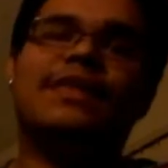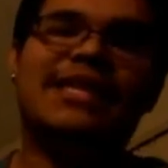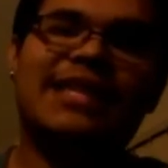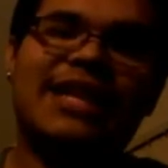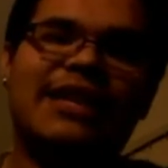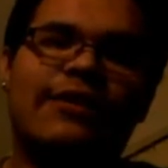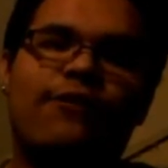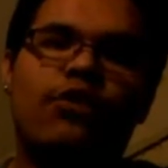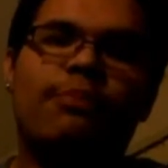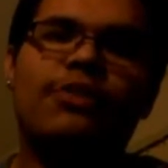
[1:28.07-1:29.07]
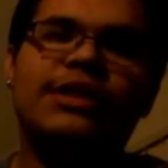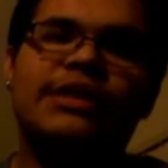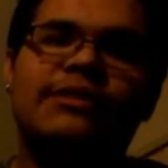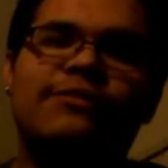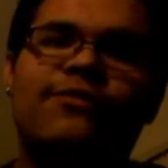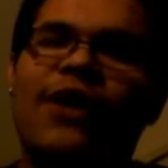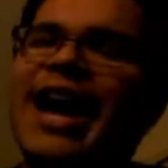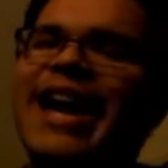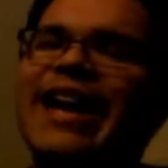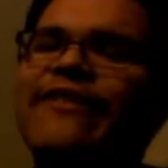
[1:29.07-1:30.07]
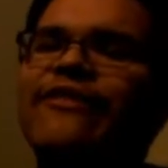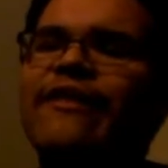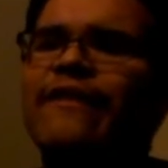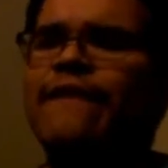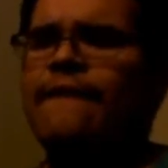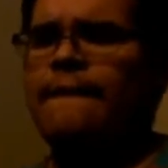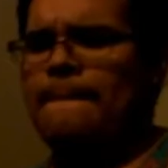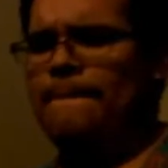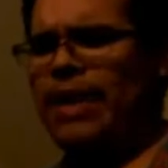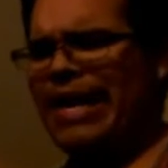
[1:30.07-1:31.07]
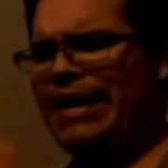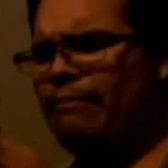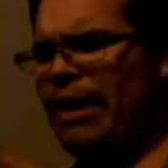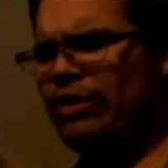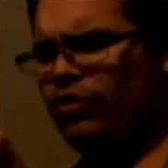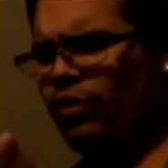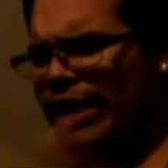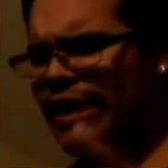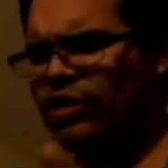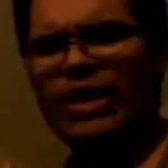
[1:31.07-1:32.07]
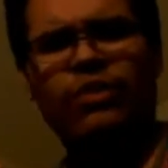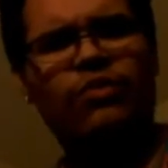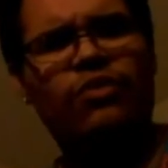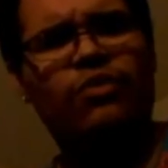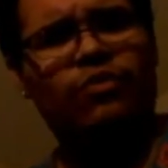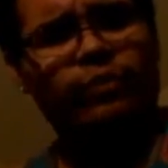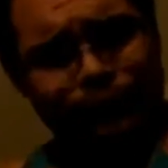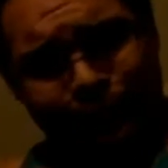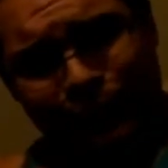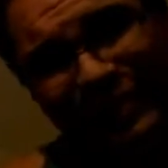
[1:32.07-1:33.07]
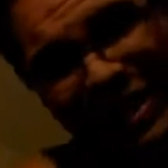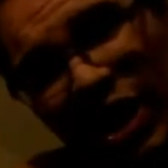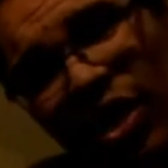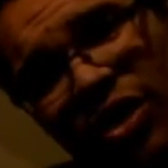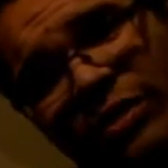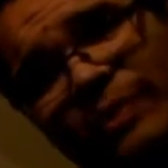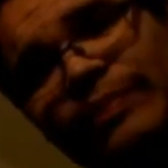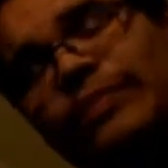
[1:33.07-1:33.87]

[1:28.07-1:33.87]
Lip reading: It's Lucky 4.5. by about 21 long.